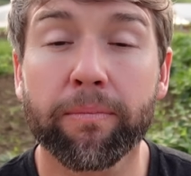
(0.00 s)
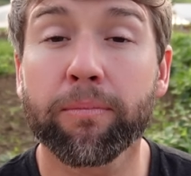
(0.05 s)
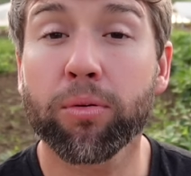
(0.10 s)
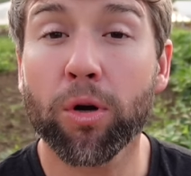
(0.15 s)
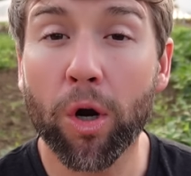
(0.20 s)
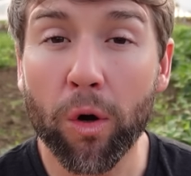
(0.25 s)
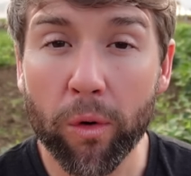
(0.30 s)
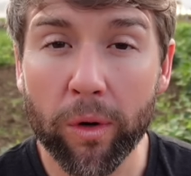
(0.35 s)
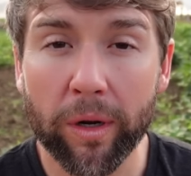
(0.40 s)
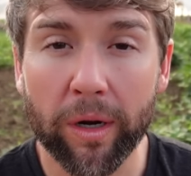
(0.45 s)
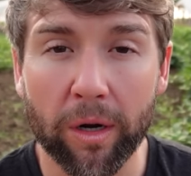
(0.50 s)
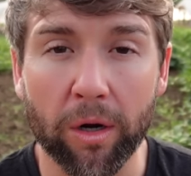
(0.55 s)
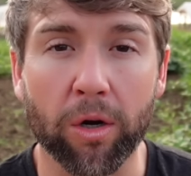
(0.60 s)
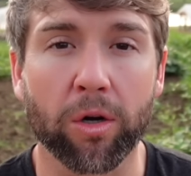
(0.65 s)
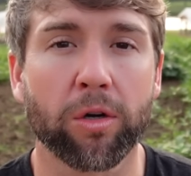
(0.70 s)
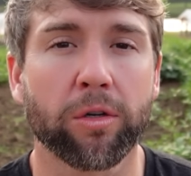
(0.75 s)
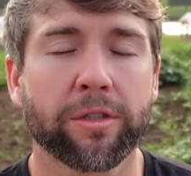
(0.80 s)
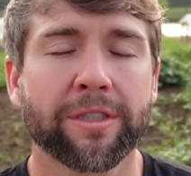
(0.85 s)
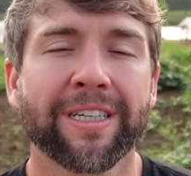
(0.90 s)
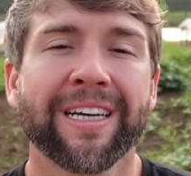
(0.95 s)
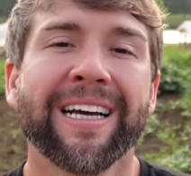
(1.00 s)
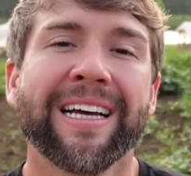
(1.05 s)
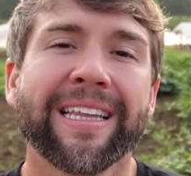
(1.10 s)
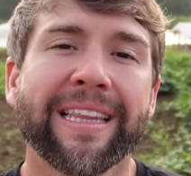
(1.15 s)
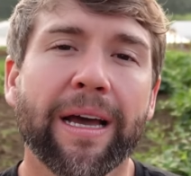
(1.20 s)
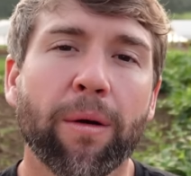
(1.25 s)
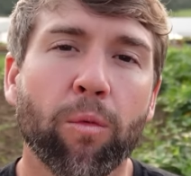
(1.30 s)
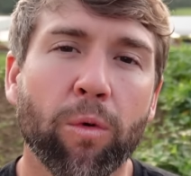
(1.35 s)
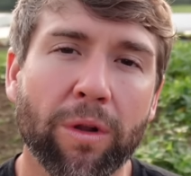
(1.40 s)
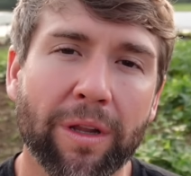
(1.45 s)
protocols
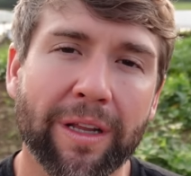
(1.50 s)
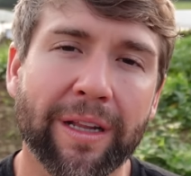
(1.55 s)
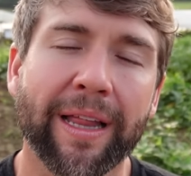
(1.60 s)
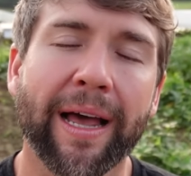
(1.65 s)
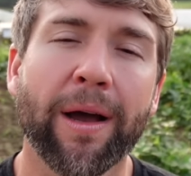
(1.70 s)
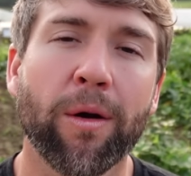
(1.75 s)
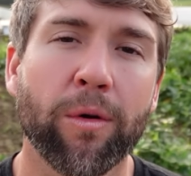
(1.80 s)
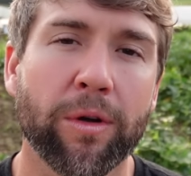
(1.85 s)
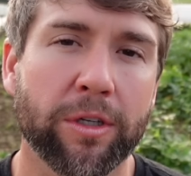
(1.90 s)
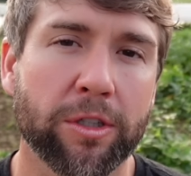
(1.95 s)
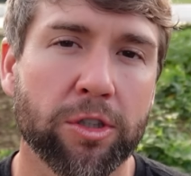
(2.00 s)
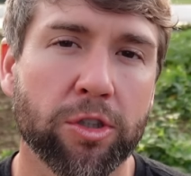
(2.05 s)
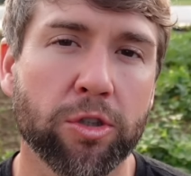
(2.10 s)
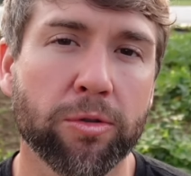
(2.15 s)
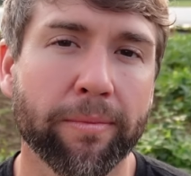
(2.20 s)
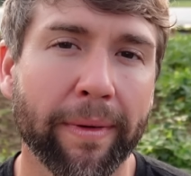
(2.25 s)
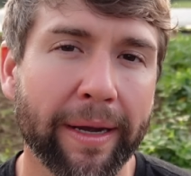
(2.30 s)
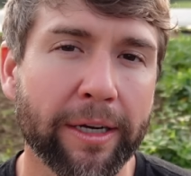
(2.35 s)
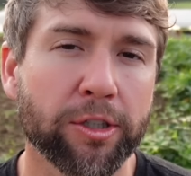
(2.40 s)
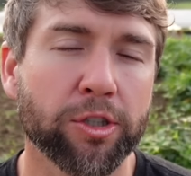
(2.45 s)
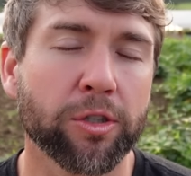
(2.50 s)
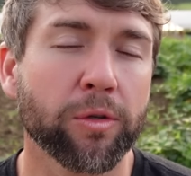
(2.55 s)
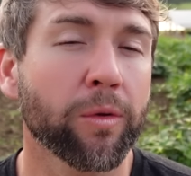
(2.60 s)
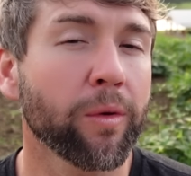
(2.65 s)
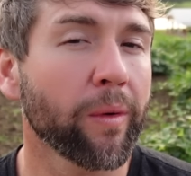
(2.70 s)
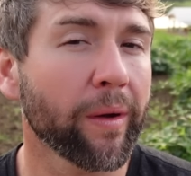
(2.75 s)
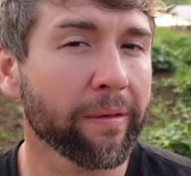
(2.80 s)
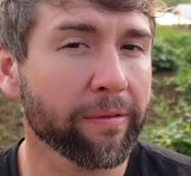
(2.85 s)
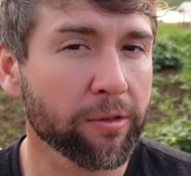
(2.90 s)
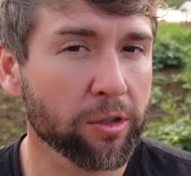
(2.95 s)
that will allow us to make sure
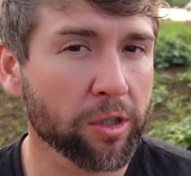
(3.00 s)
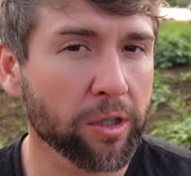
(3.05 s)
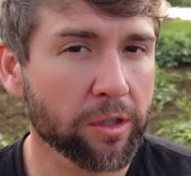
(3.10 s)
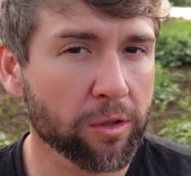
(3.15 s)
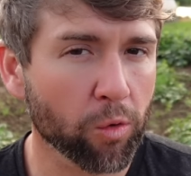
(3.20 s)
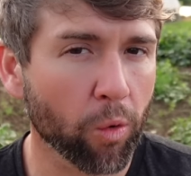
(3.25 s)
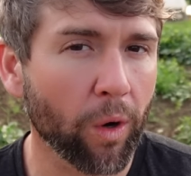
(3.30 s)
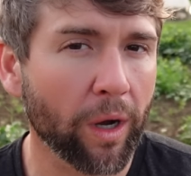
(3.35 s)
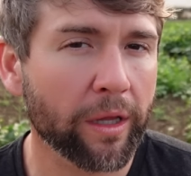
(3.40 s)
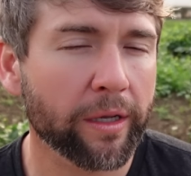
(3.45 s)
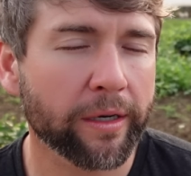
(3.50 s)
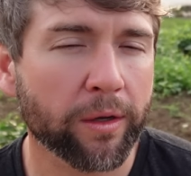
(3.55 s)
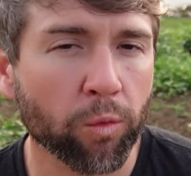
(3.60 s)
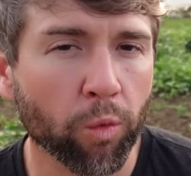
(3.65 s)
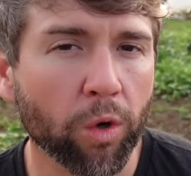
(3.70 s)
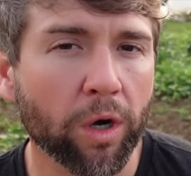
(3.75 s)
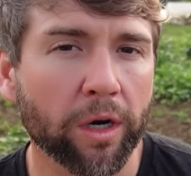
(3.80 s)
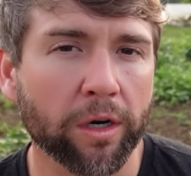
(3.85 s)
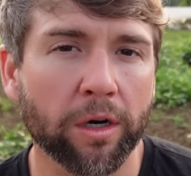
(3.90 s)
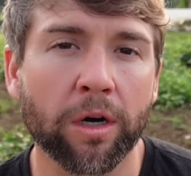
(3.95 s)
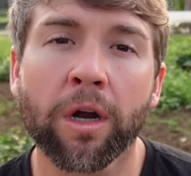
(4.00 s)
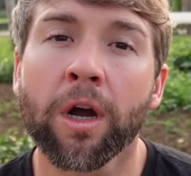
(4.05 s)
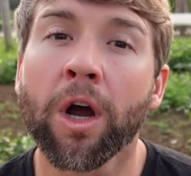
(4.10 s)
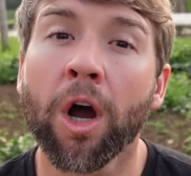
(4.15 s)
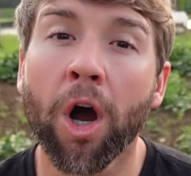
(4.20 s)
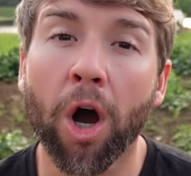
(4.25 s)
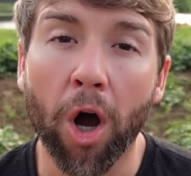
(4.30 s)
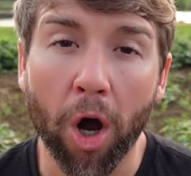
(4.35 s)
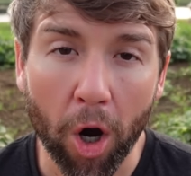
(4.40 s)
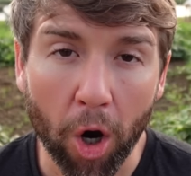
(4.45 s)
that we have good quality water
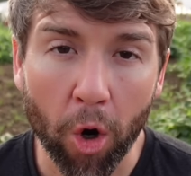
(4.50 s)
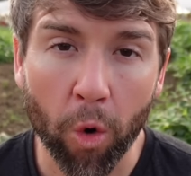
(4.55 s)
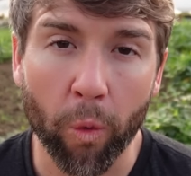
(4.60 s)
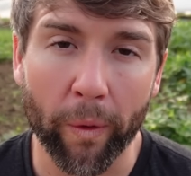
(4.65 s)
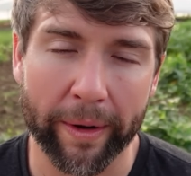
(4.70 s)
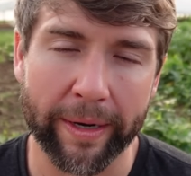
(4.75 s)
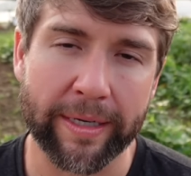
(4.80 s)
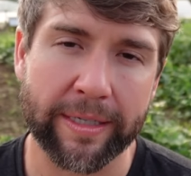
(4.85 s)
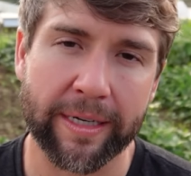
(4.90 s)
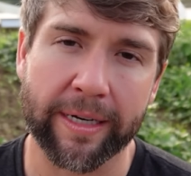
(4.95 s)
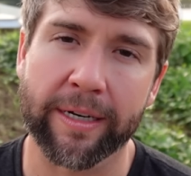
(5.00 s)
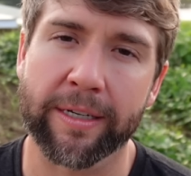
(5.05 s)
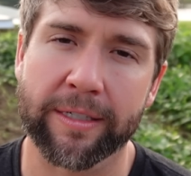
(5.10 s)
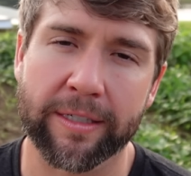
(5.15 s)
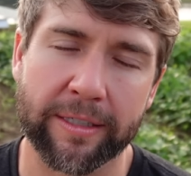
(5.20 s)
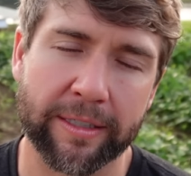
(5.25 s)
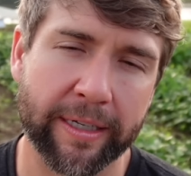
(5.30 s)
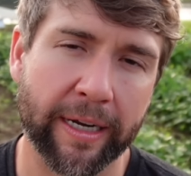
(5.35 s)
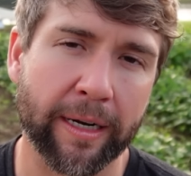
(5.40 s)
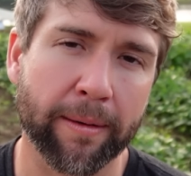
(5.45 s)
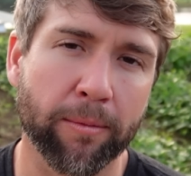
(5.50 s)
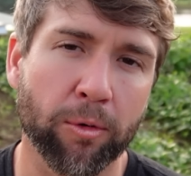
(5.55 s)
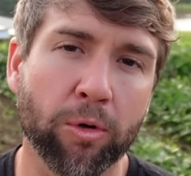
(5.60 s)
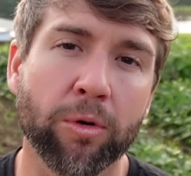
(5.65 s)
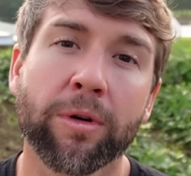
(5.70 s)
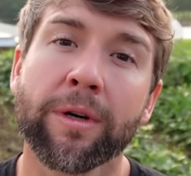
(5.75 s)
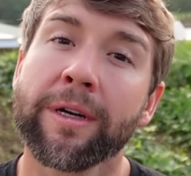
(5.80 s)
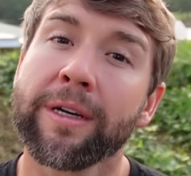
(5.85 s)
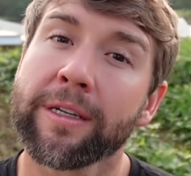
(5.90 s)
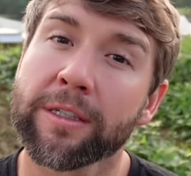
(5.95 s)
always in a
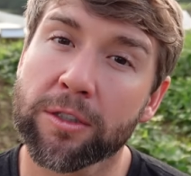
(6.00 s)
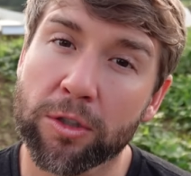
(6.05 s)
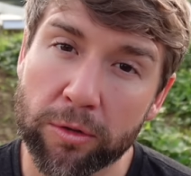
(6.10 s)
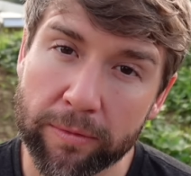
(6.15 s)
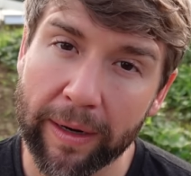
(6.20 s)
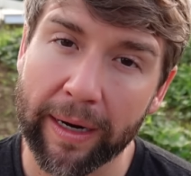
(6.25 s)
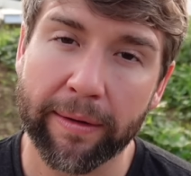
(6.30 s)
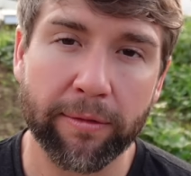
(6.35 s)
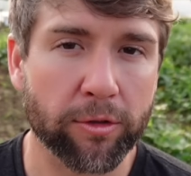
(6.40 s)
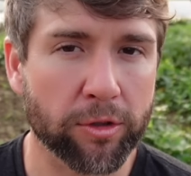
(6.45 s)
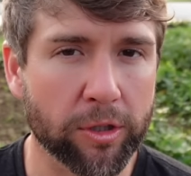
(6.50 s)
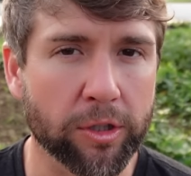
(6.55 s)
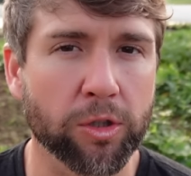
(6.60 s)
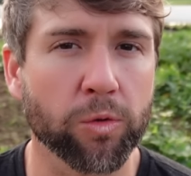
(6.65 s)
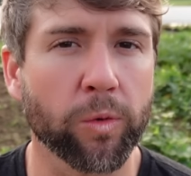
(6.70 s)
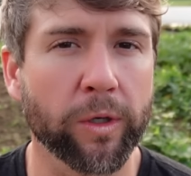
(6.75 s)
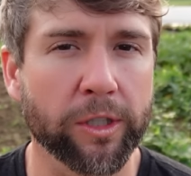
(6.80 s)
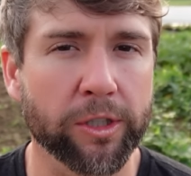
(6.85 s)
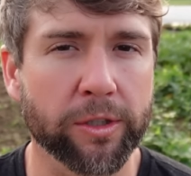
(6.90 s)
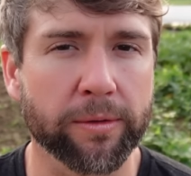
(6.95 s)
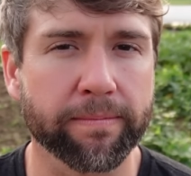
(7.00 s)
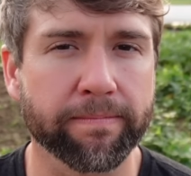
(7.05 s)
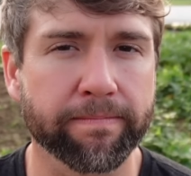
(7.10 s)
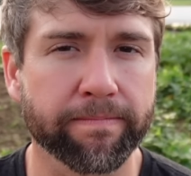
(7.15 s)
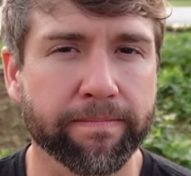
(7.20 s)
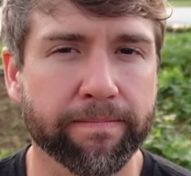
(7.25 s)
sustainable survival situation.